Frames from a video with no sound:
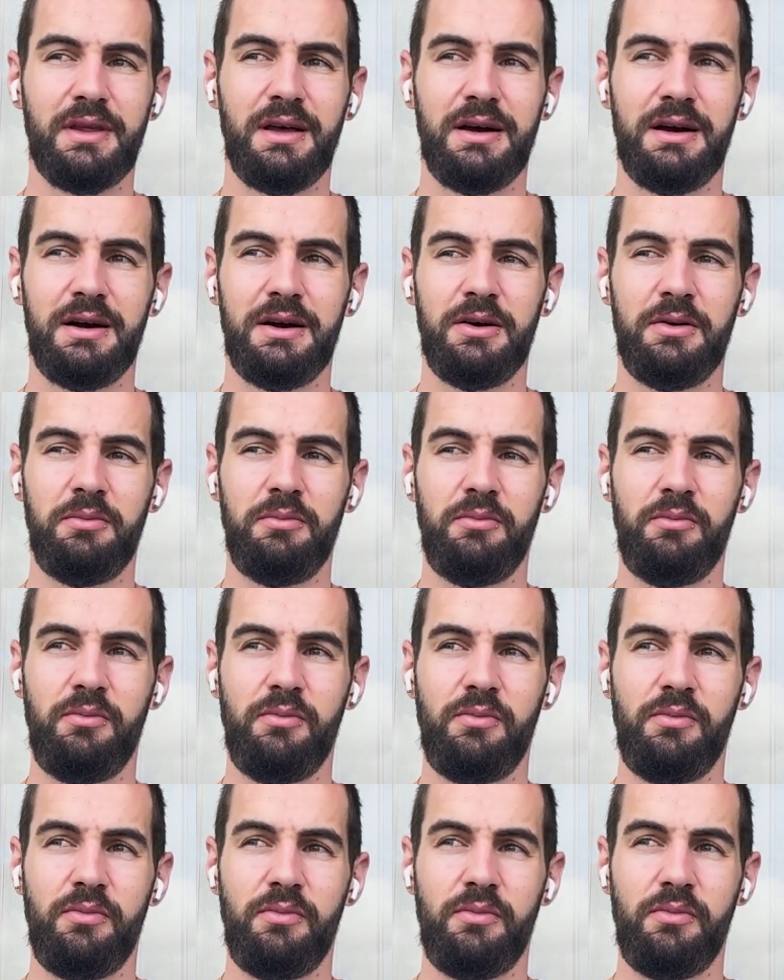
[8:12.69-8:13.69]
Um,
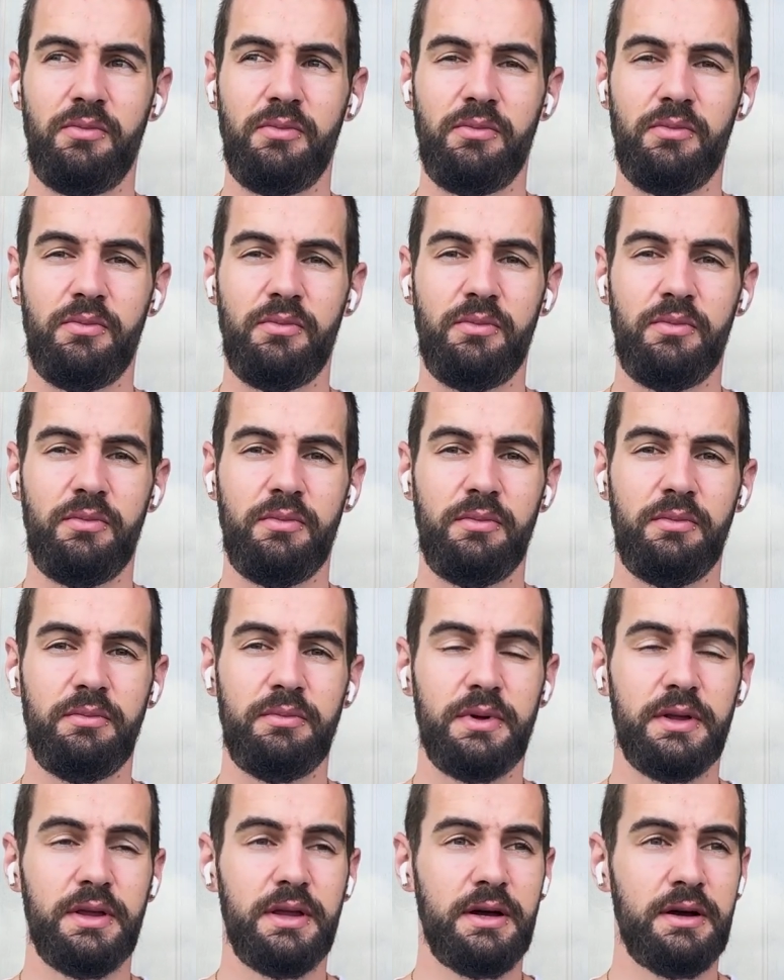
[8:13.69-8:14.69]

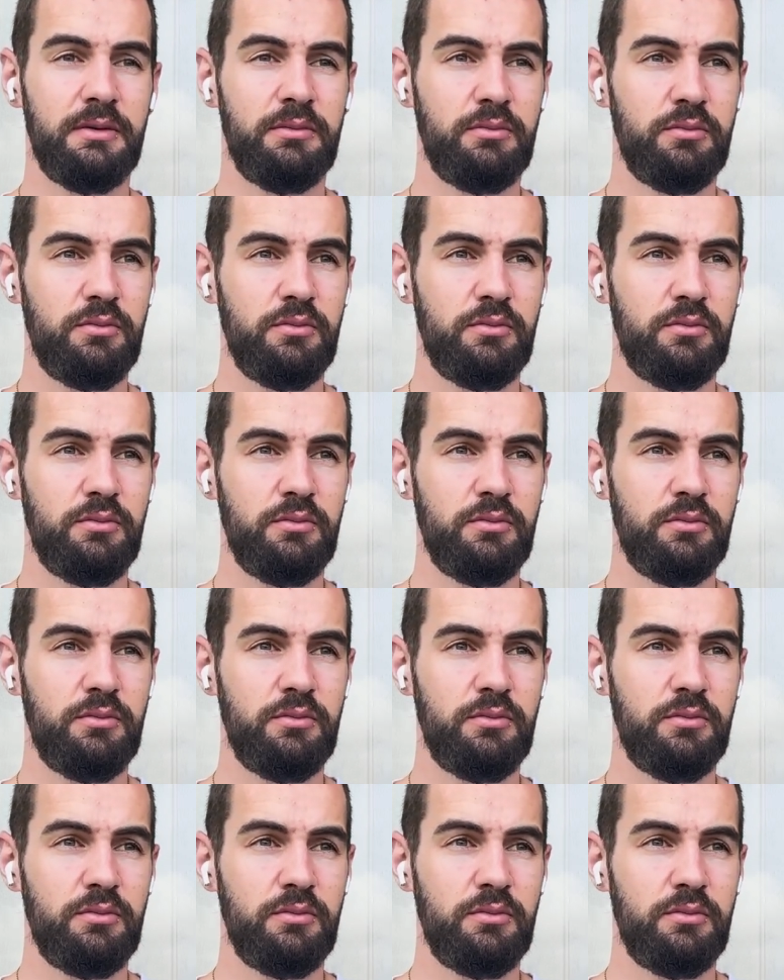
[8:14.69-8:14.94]
but yeah,